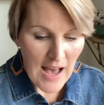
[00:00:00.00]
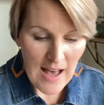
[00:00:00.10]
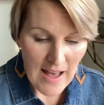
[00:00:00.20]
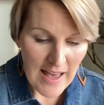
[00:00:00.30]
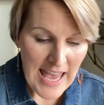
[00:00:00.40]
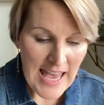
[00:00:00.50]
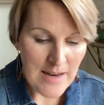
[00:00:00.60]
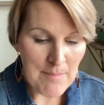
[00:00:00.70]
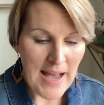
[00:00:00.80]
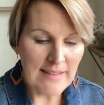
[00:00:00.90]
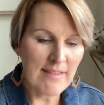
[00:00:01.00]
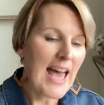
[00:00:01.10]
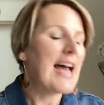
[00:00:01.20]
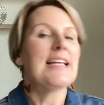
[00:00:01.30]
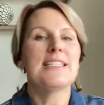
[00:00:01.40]
Uh, and my
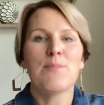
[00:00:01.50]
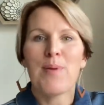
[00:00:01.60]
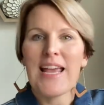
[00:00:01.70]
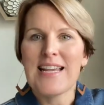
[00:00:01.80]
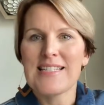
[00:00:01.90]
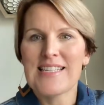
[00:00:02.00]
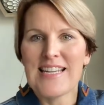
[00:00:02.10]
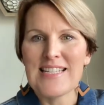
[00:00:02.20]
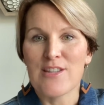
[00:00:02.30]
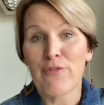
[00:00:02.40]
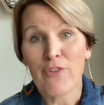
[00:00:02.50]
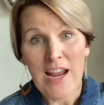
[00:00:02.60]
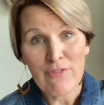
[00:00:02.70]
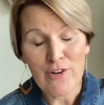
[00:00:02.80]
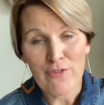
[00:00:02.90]
last base is the
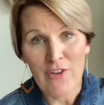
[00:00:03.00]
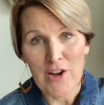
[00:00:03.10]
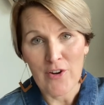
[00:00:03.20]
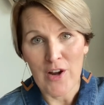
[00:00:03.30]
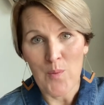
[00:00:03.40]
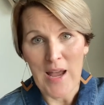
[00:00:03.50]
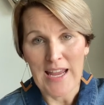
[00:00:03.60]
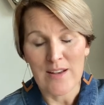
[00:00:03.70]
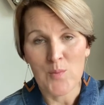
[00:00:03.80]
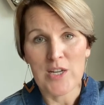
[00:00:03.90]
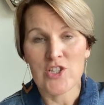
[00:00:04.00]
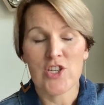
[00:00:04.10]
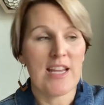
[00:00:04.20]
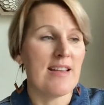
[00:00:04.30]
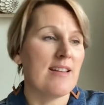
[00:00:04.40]
Frankfurt Fingering Weight, which
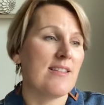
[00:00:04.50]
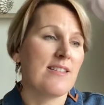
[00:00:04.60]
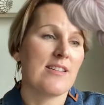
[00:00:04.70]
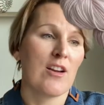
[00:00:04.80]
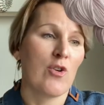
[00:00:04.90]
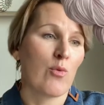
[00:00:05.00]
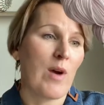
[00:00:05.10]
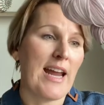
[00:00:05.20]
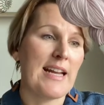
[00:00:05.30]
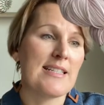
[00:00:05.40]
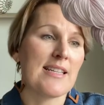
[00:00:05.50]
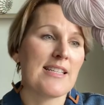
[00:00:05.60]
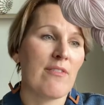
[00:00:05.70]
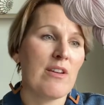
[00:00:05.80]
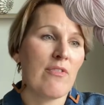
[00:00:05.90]
is great. It's a
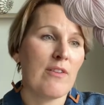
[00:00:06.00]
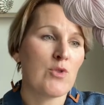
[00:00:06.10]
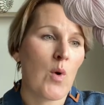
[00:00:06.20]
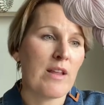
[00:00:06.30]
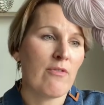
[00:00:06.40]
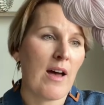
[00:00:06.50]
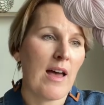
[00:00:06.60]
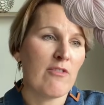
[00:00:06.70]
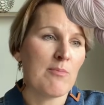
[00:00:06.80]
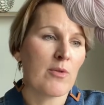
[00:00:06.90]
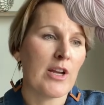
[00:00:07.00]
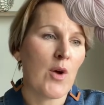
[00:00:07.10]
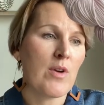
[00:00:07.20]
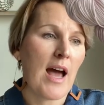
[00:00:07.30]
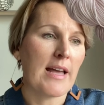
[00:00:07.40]
75-25 merino
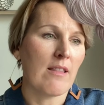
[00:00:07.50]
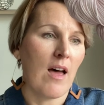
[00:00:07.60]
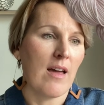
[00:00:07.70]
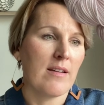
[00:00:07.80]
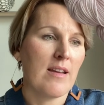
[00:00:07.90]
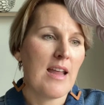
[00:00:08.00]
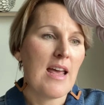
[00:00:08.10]
nylon.